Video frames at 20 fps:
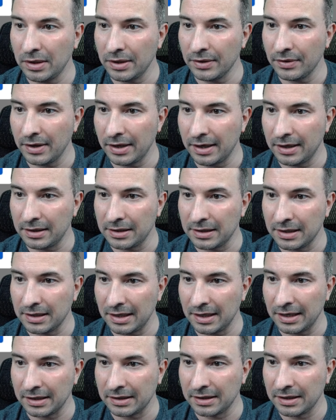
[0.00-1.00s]
one, and
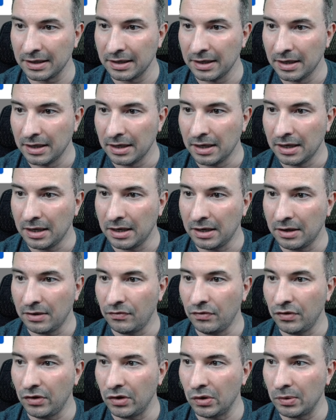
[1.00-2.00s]
select
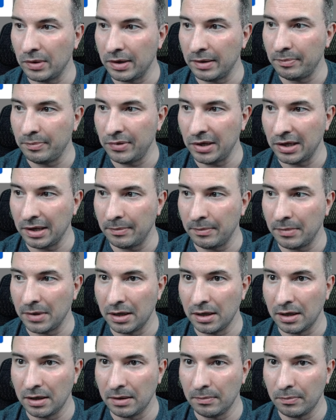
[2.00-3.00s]
view npm
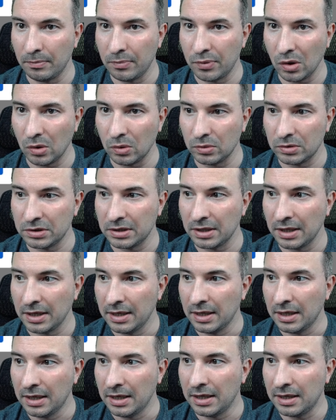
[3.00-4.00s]
browse
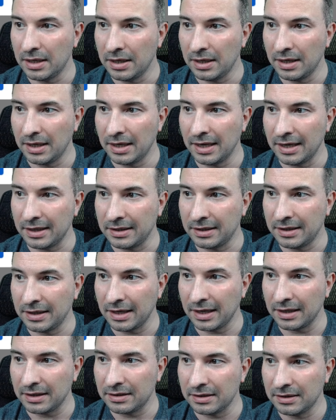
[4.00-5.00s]
like
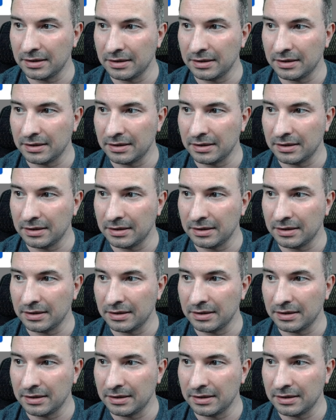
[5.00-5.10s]
that.